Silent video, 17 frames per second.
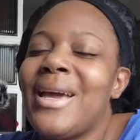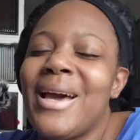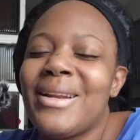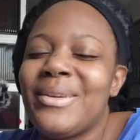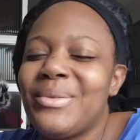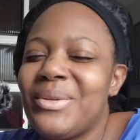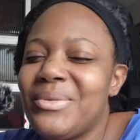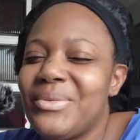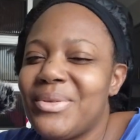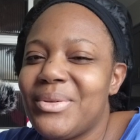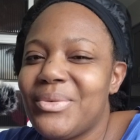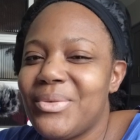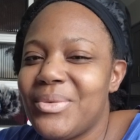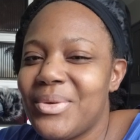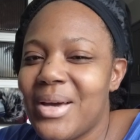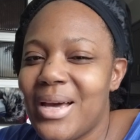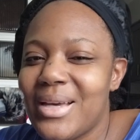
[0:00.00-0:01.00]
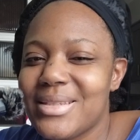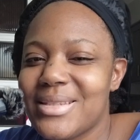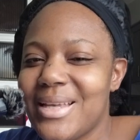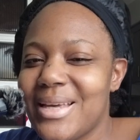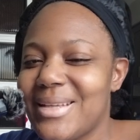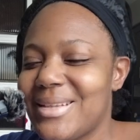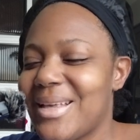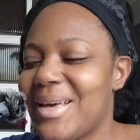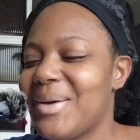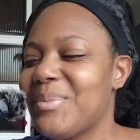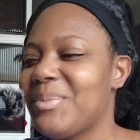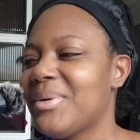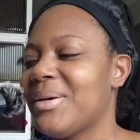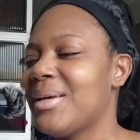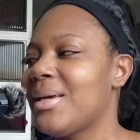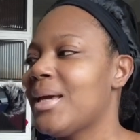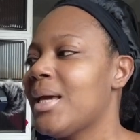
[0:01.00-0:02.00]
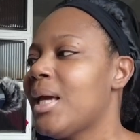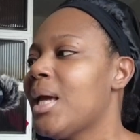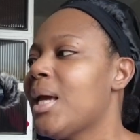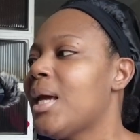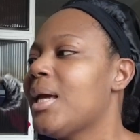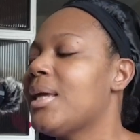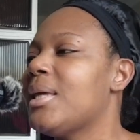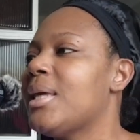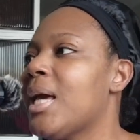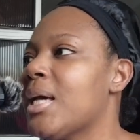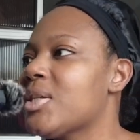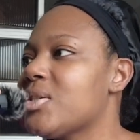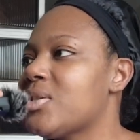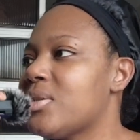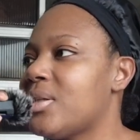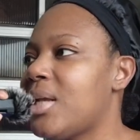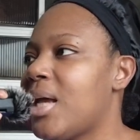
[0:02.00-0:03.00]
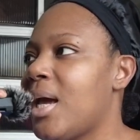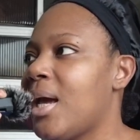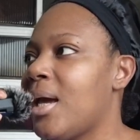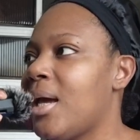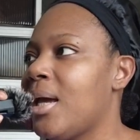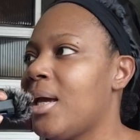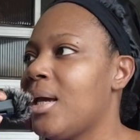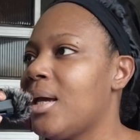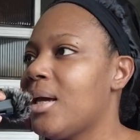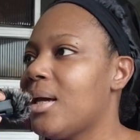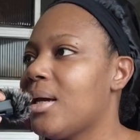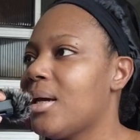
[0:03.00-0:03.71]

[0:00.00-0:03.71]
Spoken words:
I don't even know if you guys like that, but yesterday